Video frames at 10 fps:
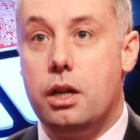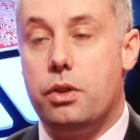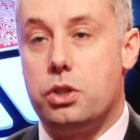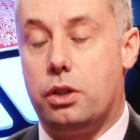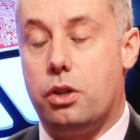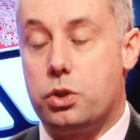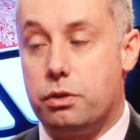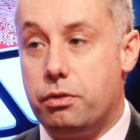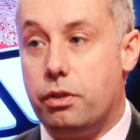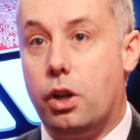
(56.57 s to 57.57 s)
There's a lot
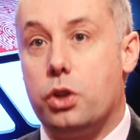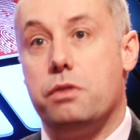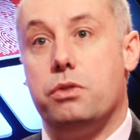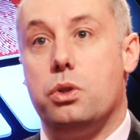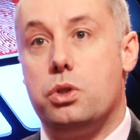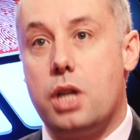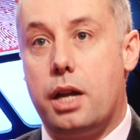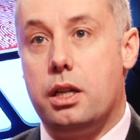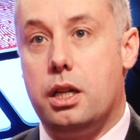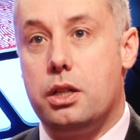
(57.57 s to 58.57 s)
of lot of new
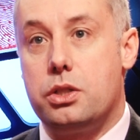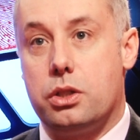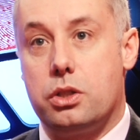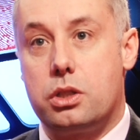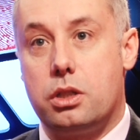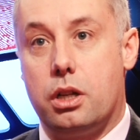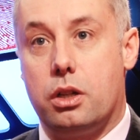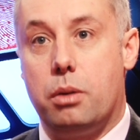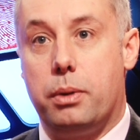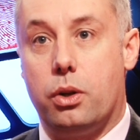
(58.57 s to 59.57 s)
techniques that's uh,
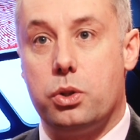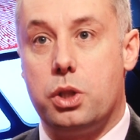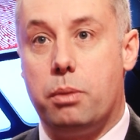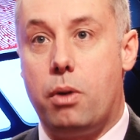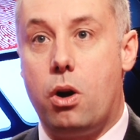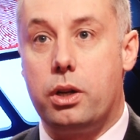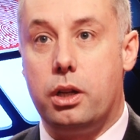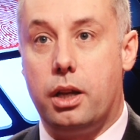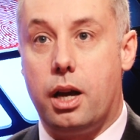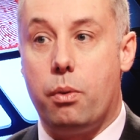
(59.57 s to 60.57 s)
coming onto the
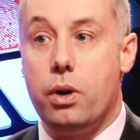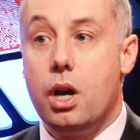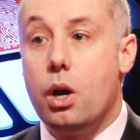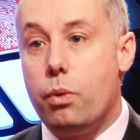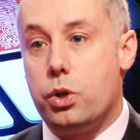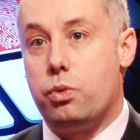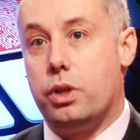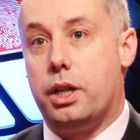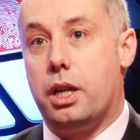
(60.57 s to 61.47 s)
market now, which really